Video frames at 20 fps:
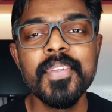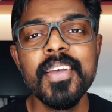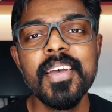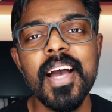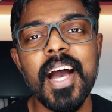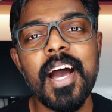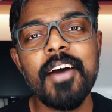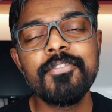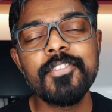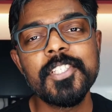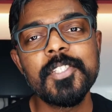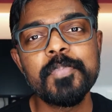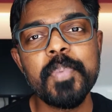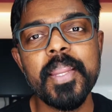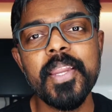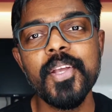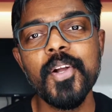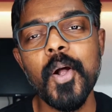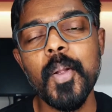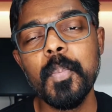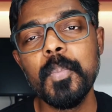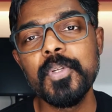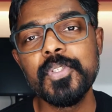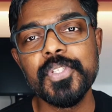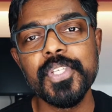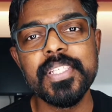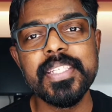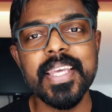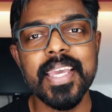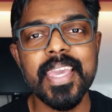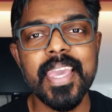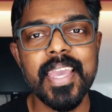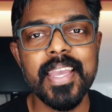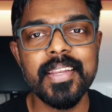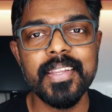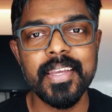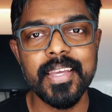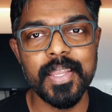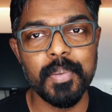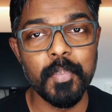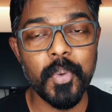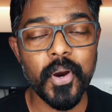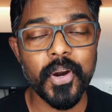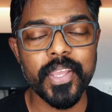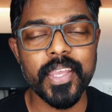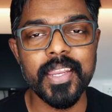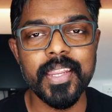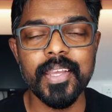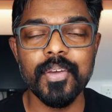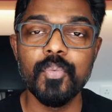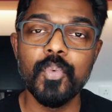After spending almost a decade in marketing,